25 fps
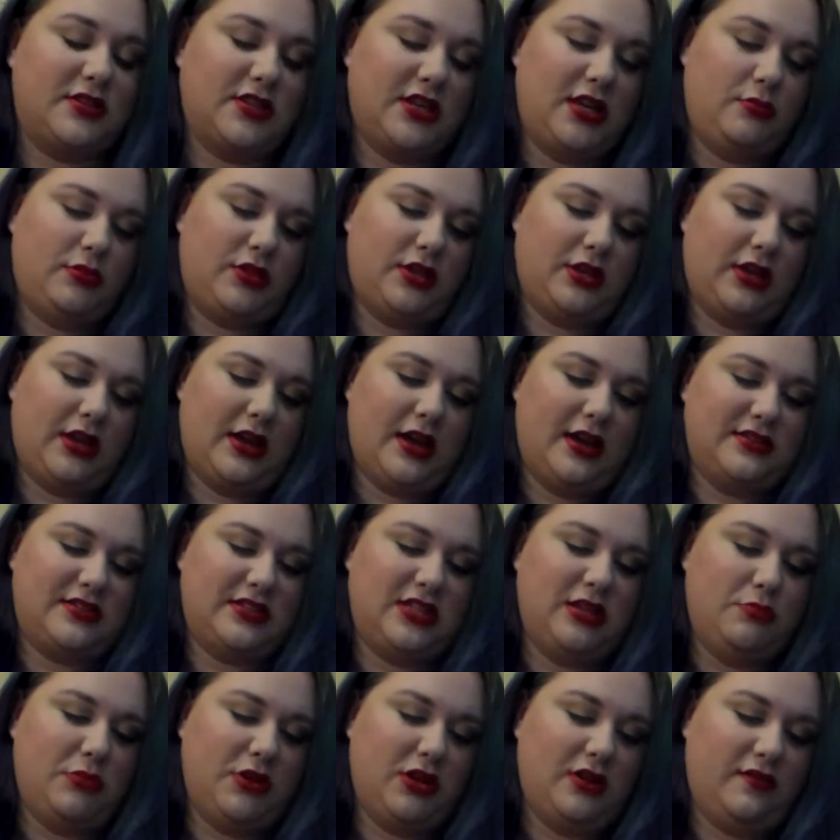the same thing as
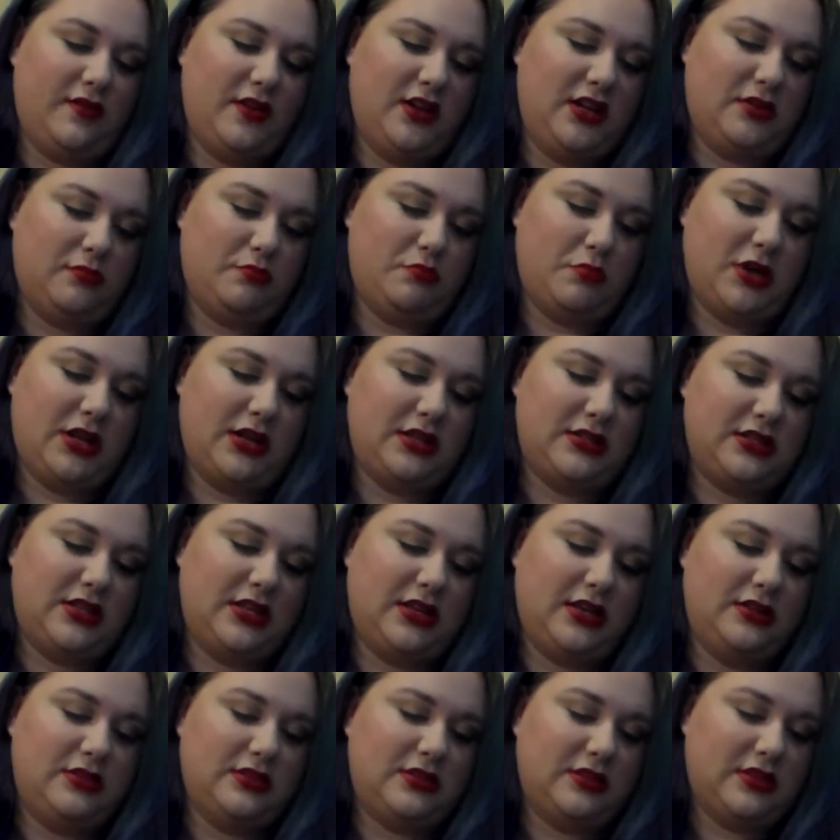the Benefit
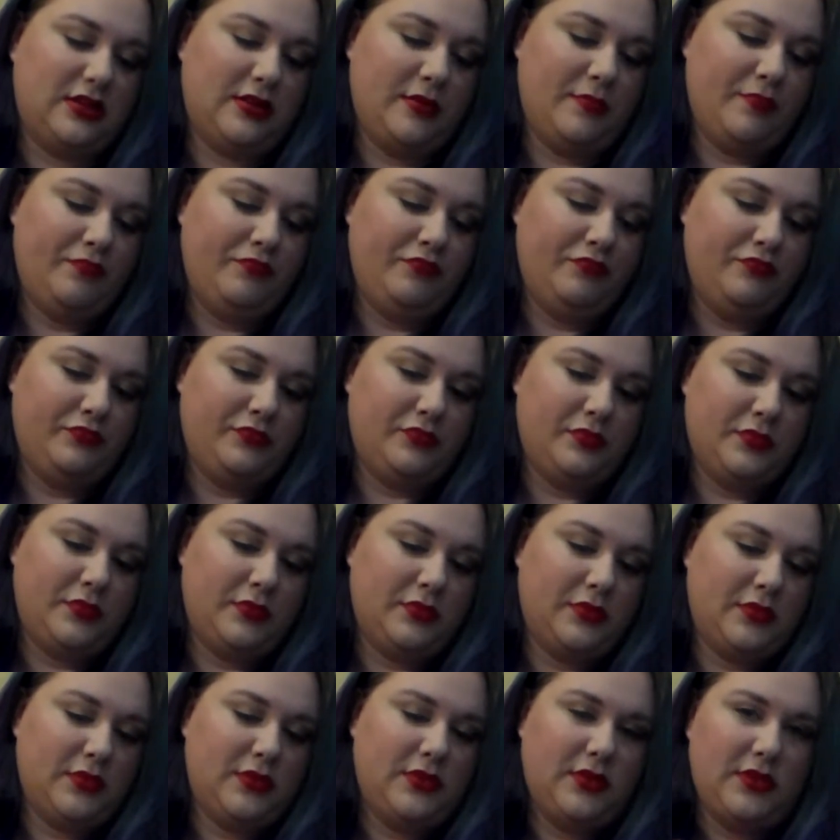Benetint.
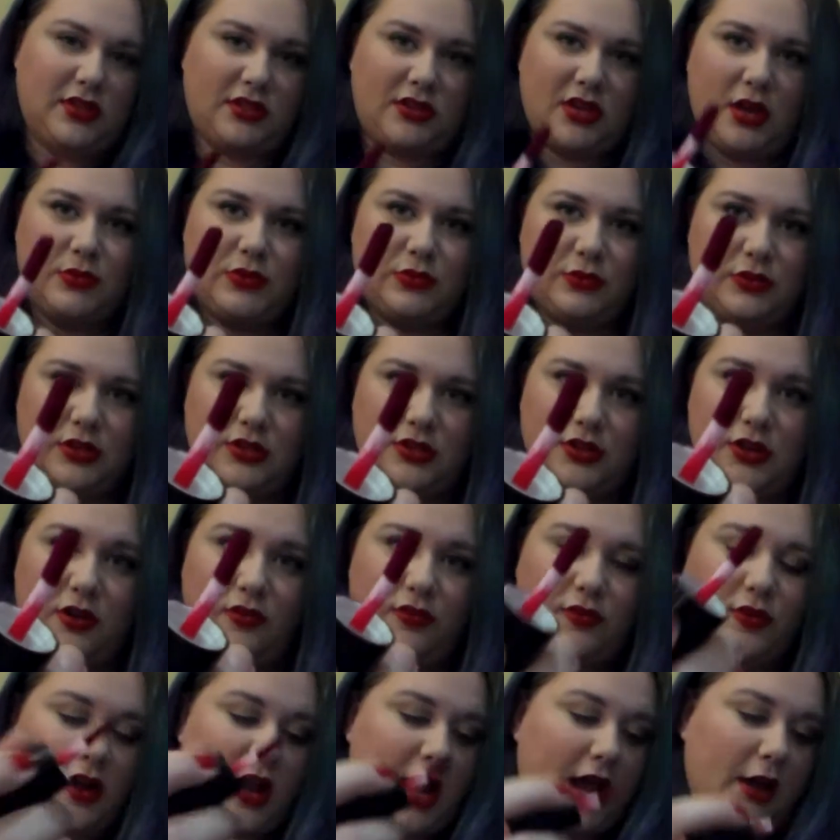This comes with a
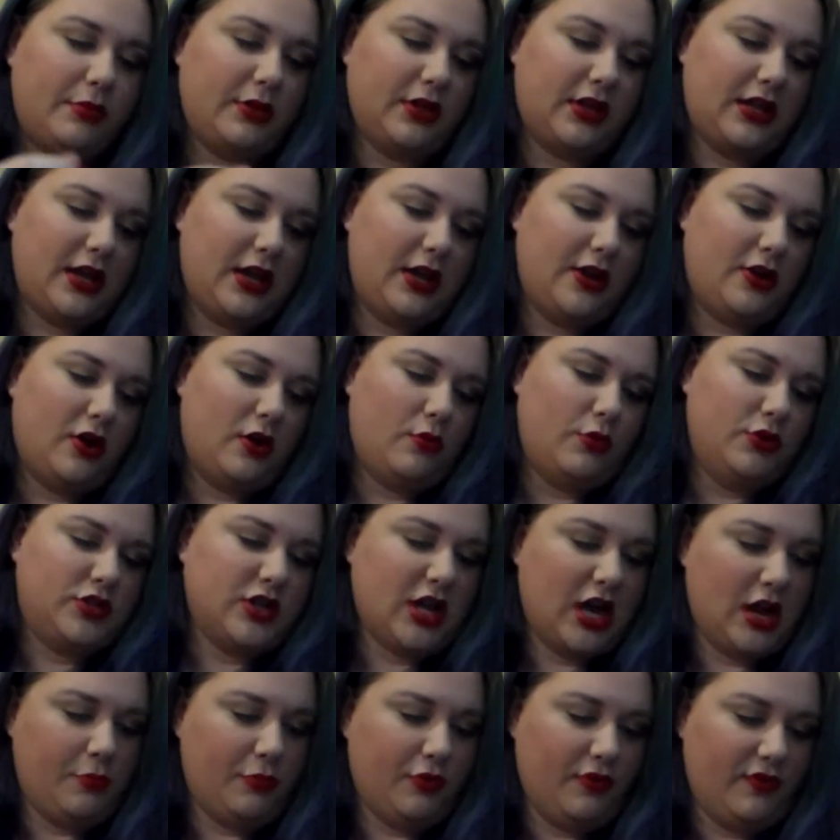doe foot applicator,
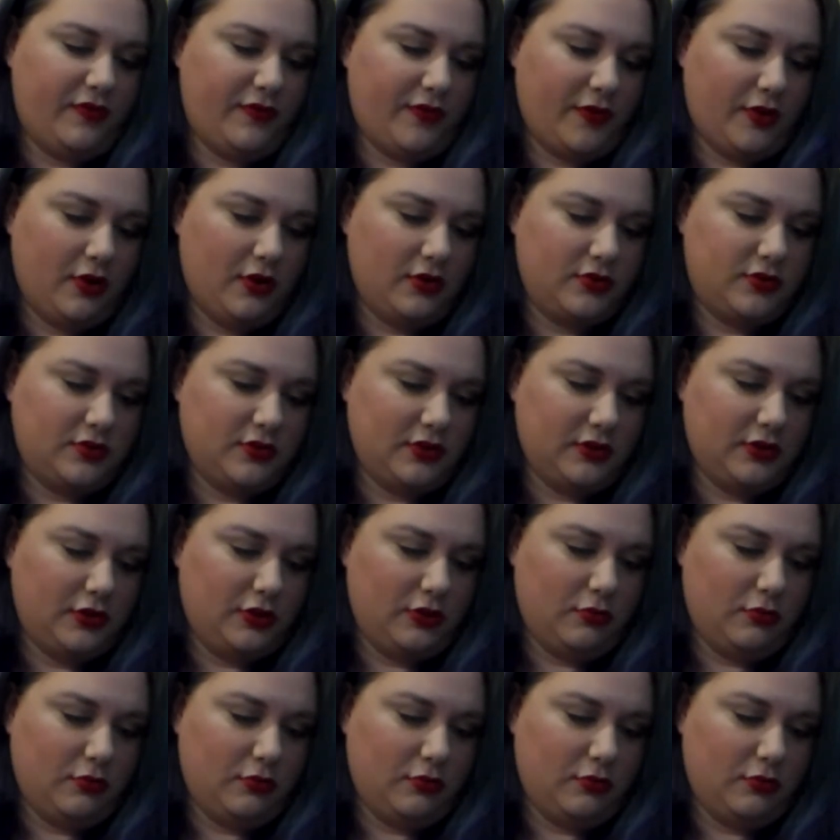which I prefer to the